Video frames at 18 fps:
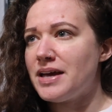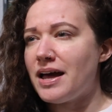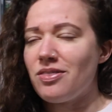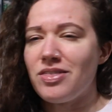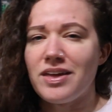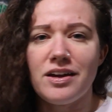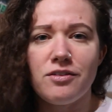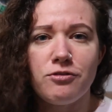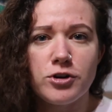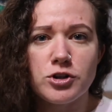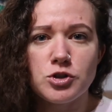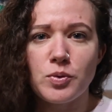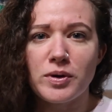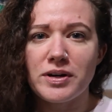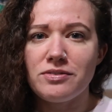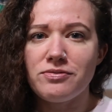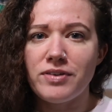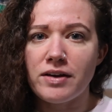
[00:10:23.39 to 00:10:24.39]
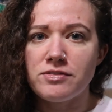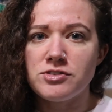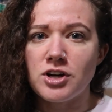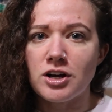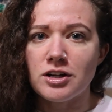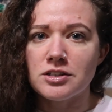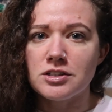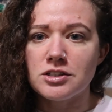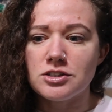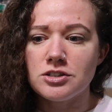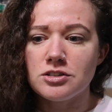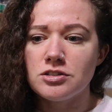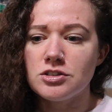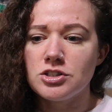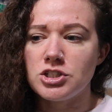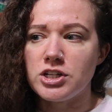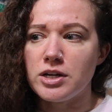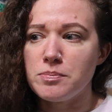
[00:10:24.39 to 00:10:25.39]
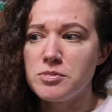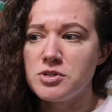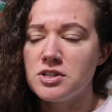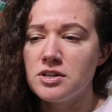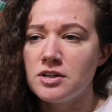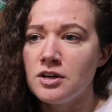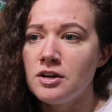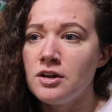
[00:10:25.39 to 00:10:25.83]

I think for $25 shipped.